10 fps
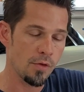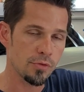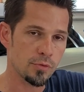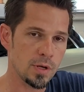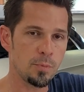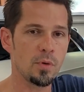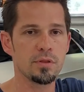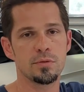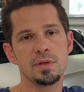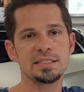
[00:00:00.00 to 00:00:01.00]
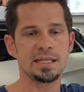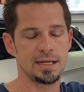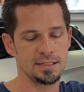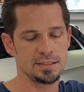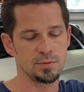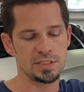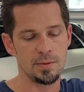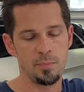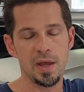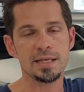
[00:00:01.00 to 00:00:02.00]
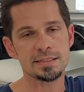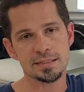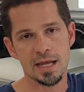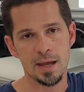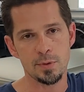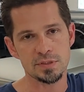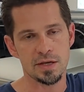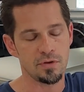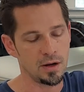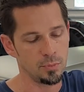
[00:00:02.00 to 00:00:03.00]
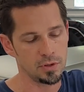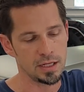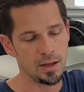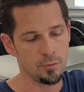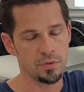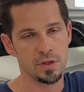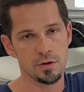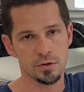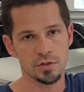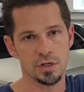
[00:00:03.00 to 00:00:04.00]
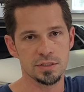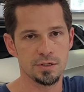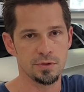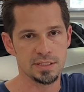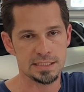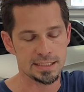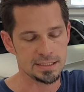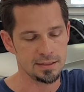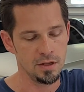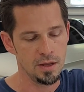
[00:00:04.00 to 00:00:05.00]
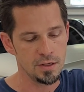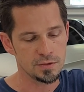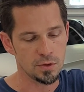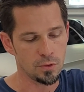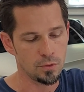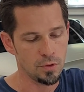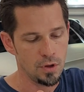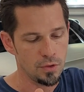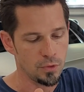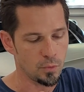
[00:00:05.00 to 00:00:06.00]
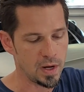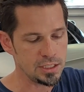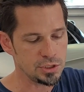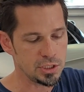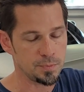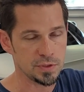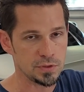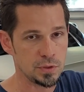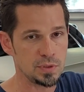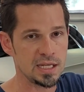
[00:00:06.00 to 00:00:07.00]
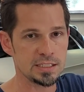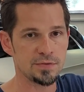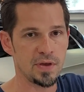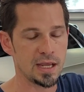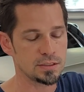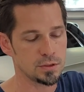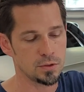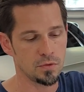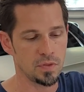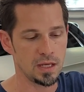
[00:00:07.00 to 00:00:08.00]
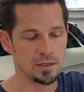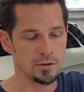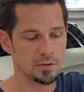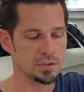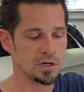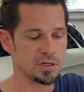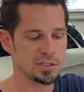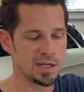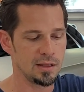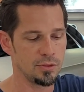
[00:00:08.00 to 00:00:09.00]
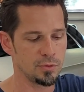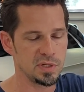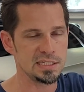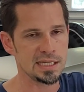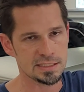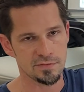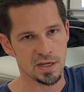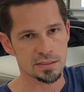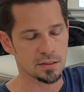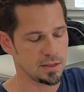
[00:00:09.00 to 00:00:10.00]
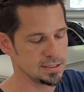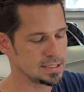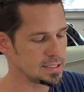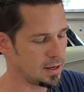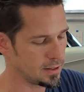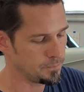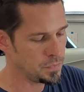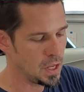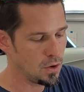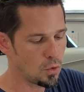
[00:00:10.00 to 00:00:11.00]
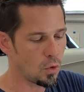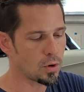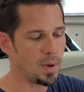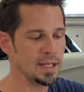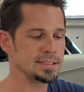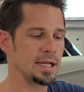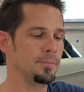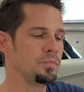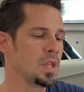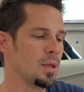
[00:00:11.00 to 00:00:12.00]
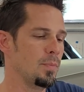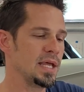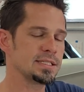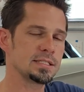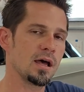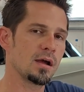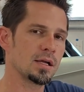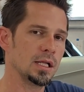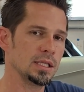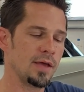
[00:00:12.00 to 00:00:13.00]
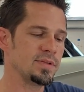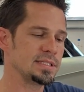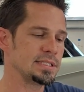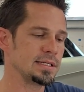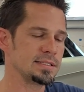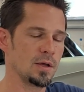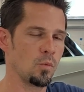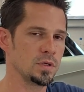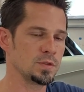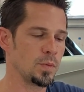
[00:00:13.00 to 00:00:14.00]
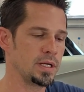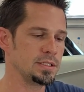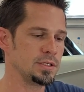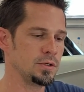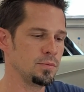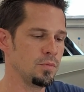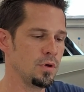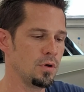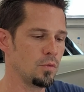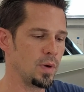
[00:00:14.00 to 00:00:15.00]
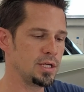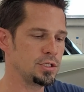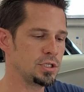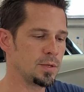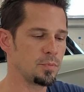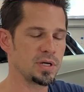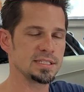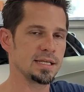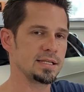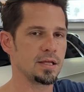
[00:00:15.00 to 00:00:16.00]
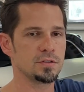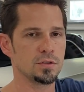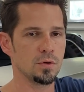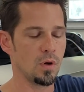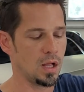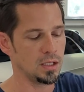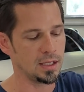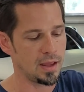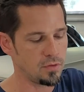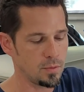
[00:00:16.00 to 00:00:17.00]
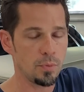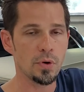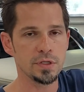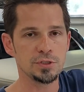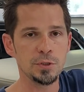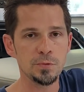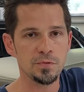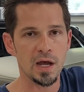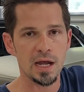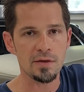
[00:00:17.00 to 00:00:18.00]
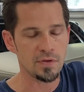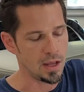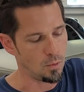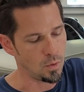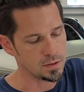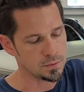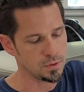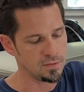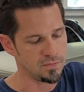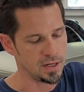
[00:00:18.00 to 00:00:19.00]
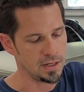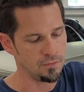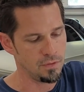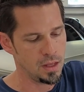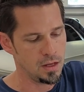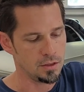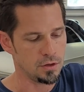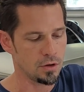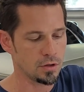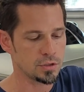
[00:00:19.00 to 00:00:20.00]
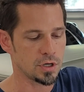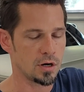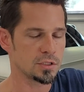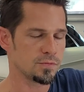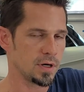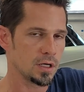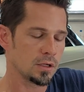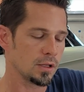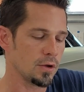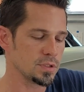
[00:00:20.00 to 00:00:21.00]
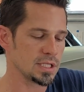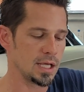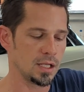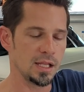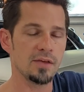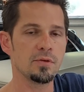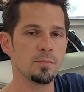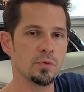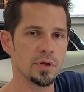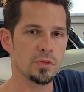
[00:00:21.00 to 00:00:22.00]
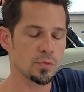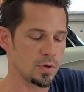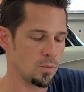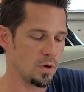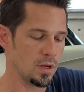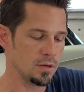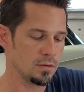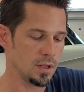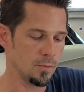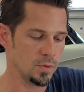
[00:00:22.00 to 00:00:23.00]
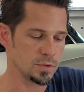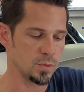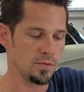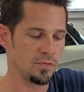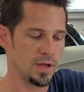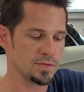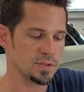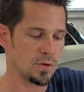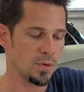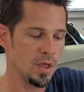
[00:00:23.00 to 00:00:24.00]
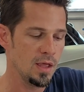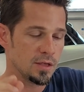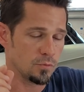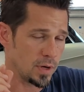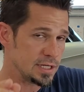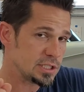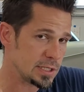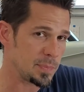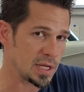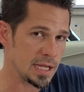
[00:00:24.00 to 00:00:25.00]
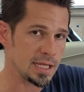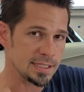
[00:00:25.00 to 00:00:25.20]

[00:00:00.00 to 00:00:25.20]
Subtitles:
3.3 seconds was the best time I was ever able to get with the Eurocharge 0 to 60. So the Race Chip is 0.2 faster than Eurocharge and 0.3 faster than stock. Quarter mile time. Best stock 11.6 at 122. Race chip brings that down to 11.25 at 125. Eurocharge, very close at 11.31 at 125. So race chip, again,